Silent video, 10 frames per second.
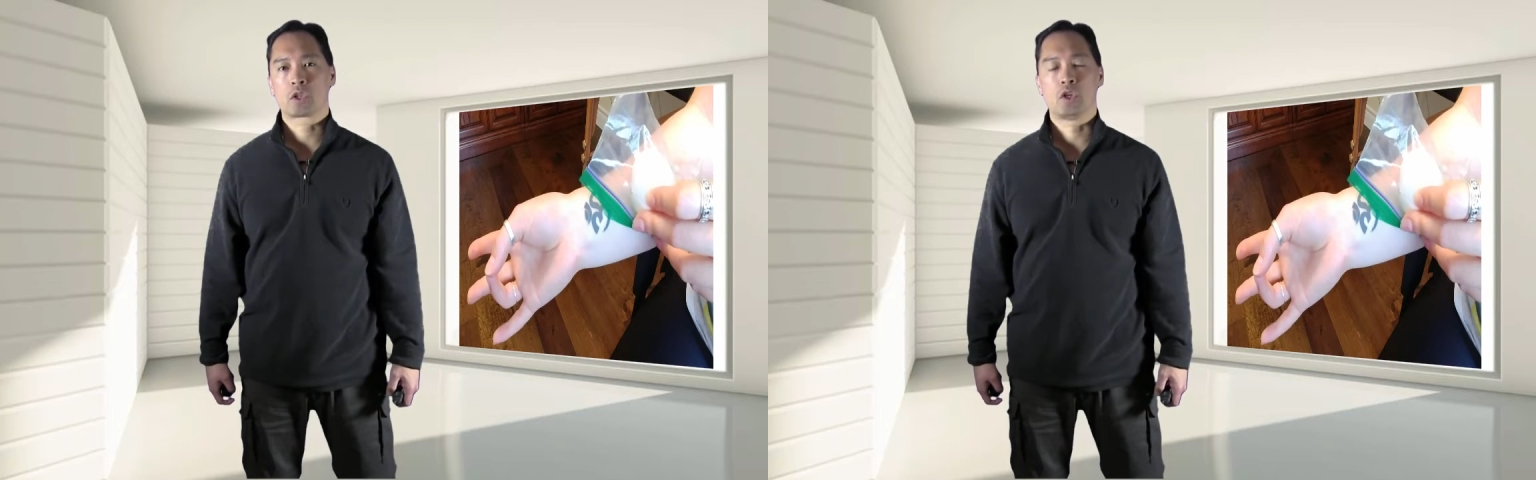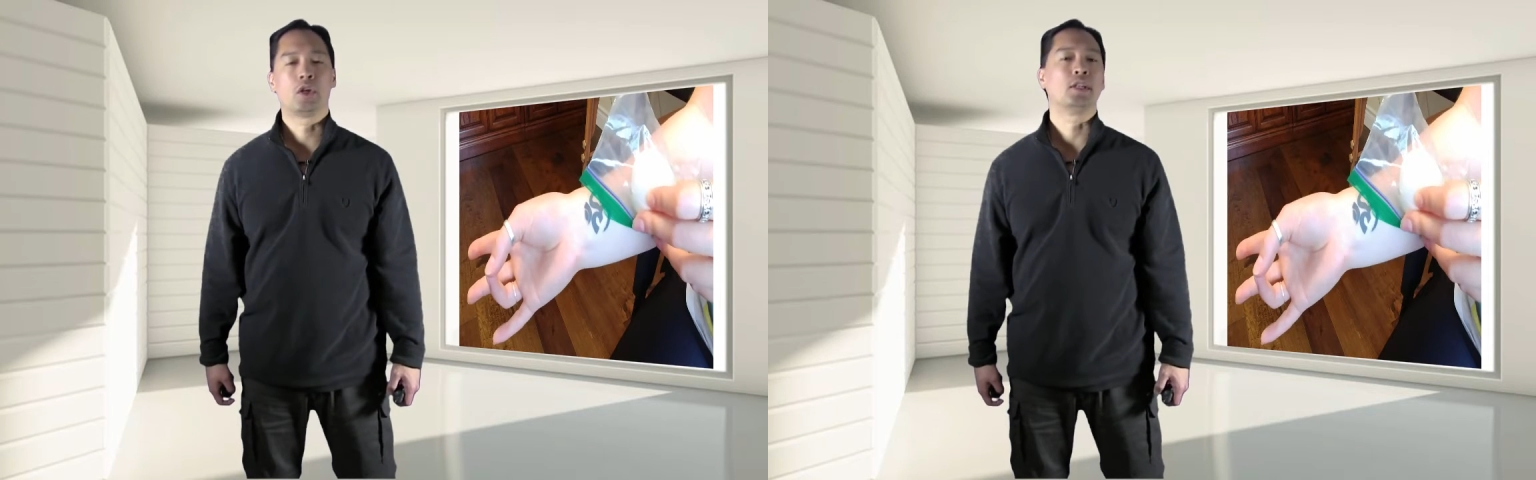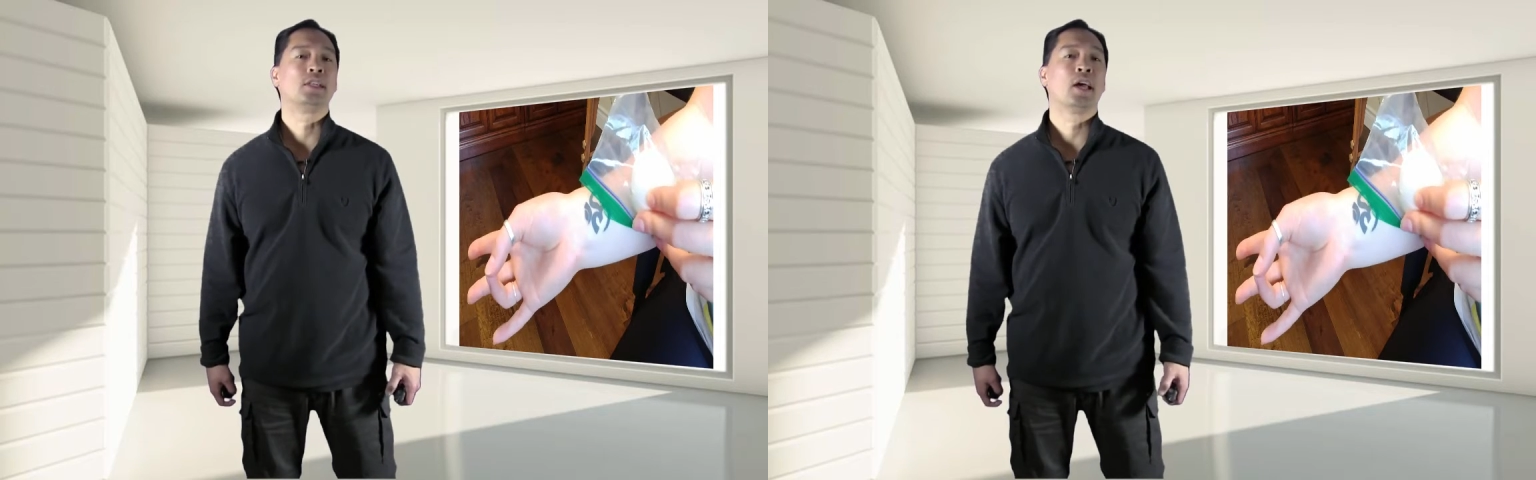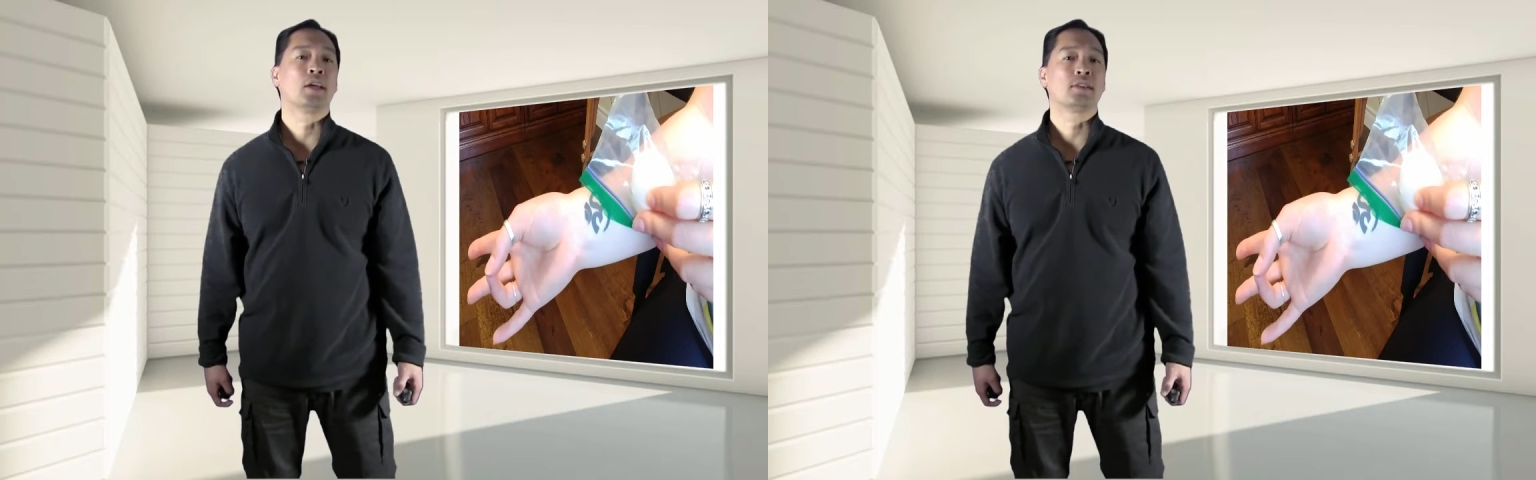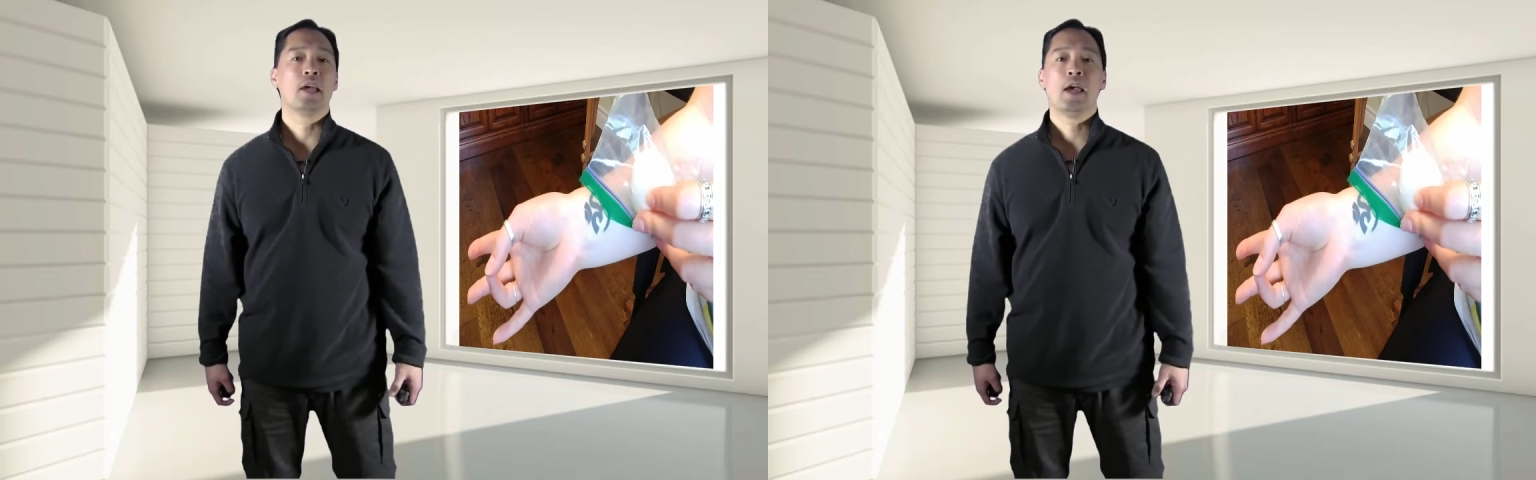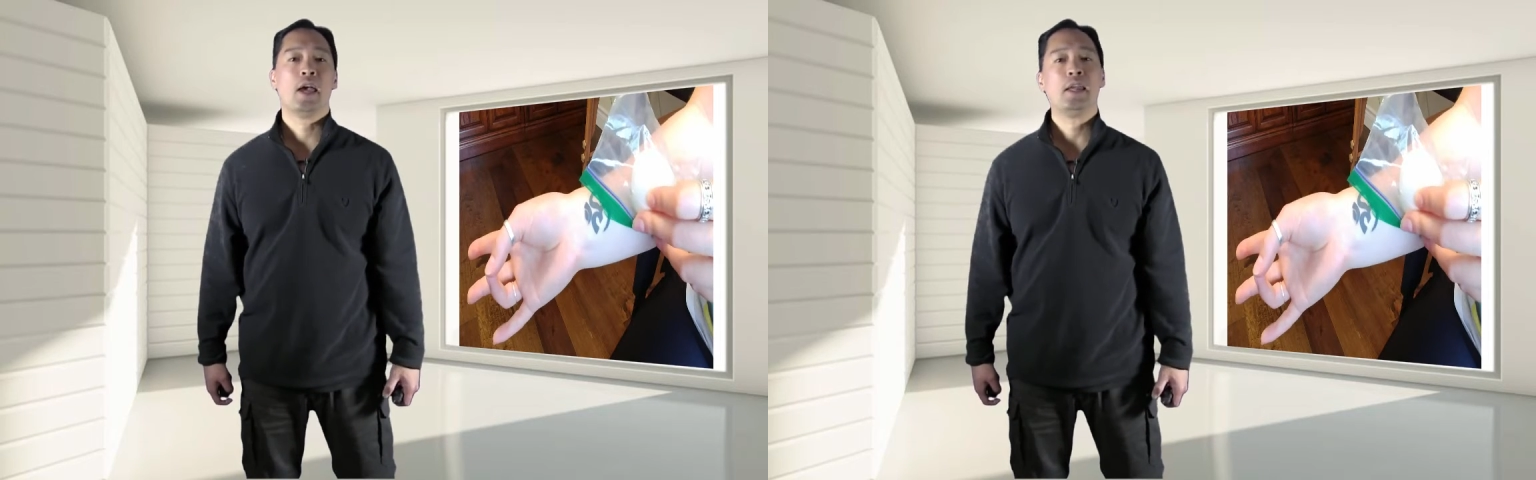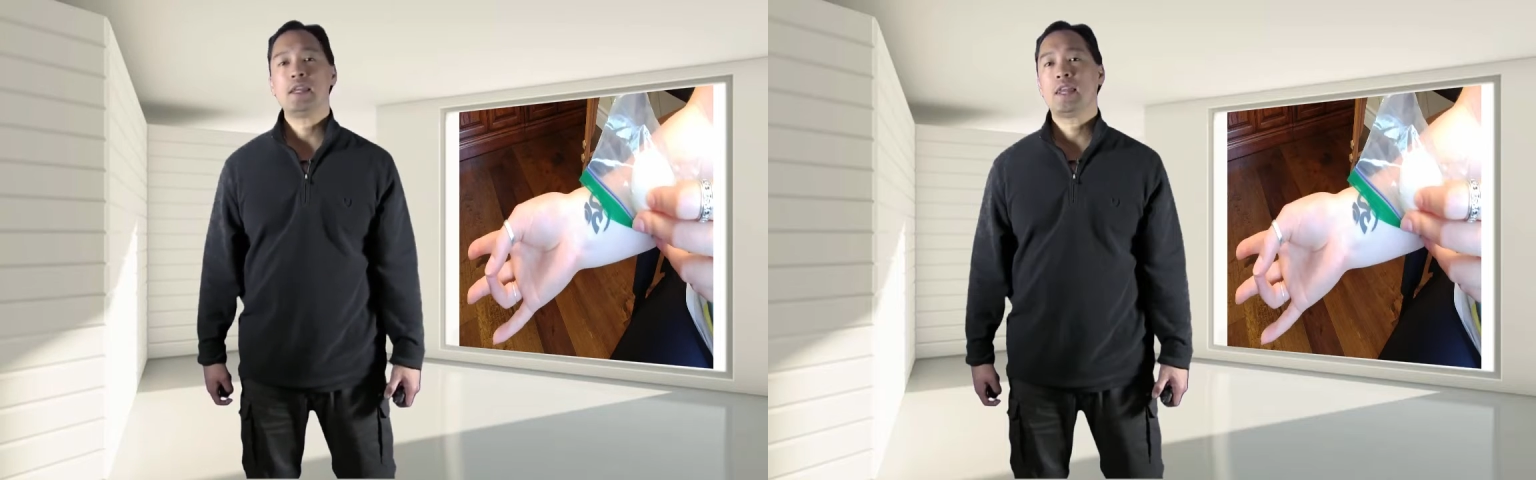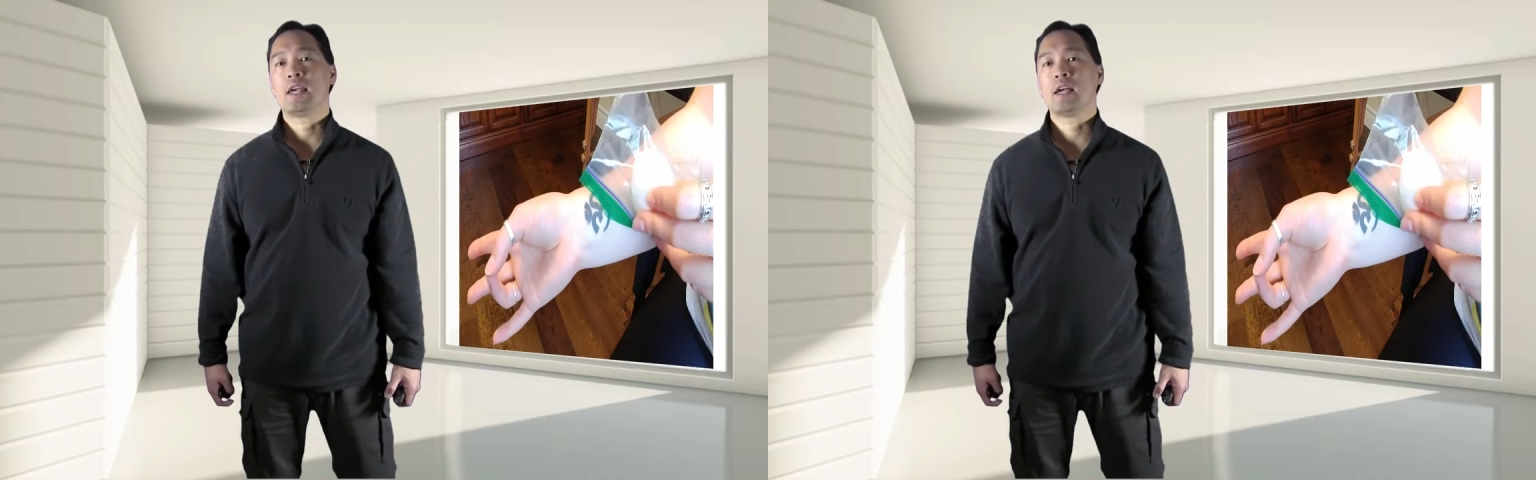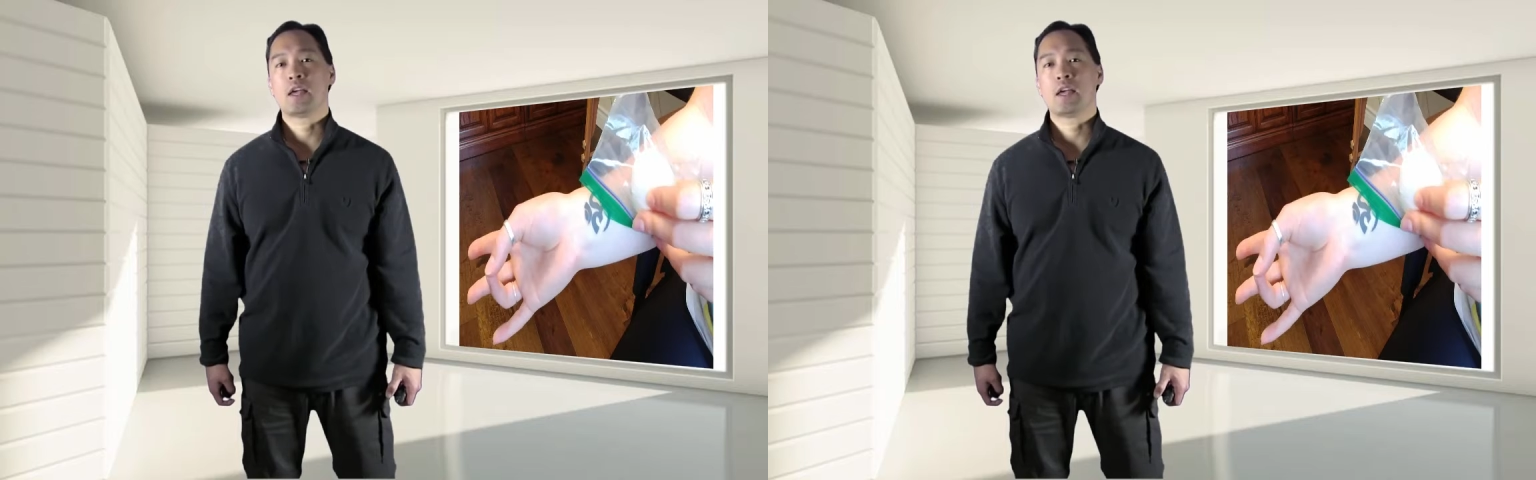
You can test anything